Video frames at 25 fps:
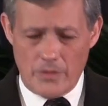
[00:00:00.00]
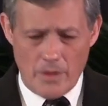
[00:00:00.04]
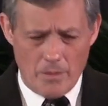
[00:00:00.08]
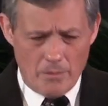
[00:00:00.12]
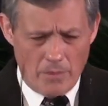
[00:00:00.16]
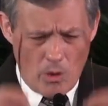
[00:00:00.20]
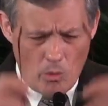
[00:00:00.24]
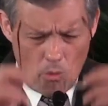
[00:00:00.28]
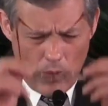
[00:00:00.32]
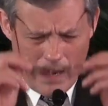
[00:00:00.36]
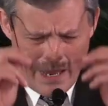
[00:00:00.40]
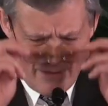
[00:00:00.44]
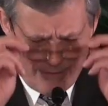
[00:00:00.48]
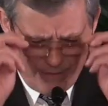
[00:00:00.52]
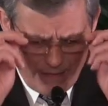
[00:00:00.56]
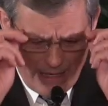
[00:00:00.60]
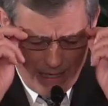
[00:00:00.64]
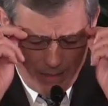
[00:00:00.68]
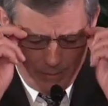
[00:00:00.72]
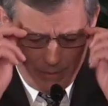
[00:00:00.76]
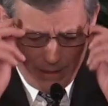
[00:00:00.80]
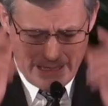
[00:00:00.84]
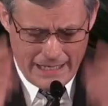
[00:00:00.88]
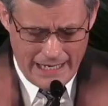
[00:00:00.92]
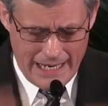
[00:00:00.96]
But we have
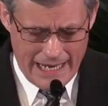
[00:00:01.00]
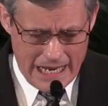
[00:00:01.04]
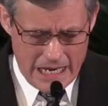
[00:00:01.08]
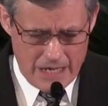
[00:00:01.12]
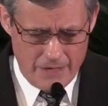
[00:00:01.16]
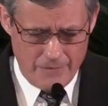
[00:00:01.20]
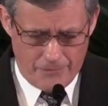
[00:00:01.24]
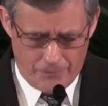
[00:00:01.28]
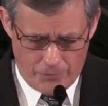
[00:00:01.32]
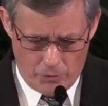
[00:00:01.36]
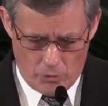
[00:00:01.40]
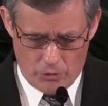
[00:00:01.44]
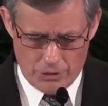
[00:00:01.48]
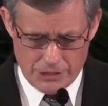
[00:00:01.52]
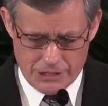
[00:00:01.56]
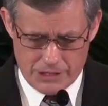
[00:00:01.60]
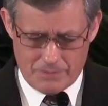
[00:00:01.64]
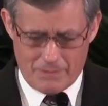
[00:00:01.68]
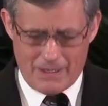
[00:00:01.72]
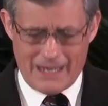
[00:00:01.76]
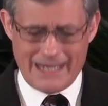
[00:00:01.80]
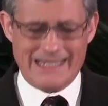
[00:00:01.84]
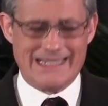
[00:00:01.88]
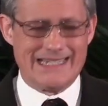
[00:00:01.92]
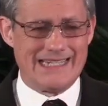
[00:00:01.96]
been influenced
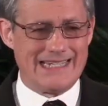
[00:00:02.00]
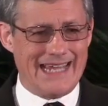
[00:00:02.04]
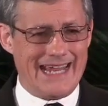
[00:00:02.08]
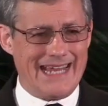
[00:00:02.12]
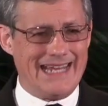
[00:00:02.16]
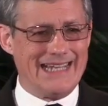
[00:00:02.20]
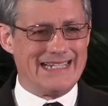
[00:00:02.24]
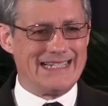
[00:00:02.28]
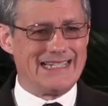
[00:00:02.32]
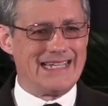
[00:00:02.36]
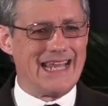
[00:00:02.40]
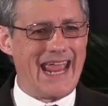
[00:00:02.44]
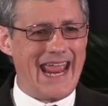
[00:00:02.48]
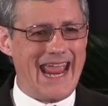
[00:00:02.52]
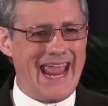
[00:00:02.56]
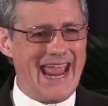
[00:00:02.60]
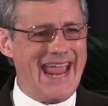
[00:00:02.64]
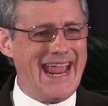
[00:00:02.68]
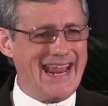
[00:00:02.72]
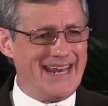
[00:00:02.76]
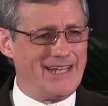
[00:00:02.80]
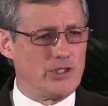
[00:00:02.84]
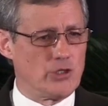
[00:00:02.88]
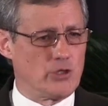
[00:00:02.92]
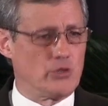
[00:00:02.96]
by Satan's
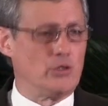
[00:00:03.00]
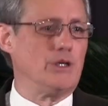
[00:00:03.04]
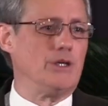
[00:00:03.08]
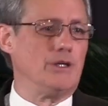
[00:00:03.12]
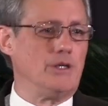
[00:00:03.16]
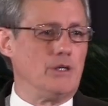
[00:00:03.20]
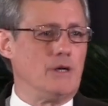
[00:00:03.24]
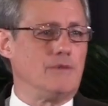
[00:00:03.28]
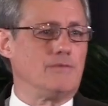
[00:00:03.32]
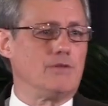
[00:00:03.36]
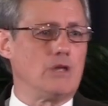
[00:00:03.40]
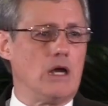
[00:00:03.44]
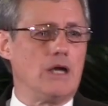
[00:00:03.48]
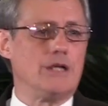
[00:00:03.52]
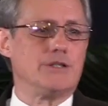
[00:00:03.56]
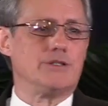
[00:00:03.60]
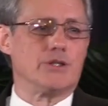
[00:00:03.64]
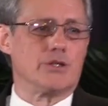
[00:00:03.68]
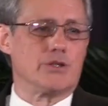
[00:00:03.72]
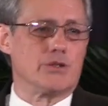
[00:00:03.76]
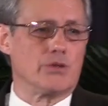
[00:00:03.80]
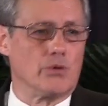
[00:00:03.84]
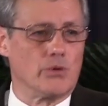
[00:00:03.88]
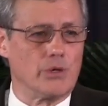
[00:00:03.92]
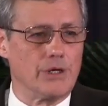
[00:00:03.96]
hatred of God's
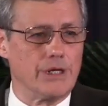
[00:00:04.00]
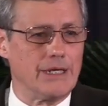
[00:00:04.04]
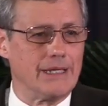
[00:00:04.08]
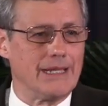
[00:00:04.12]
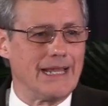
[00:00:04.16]
authority,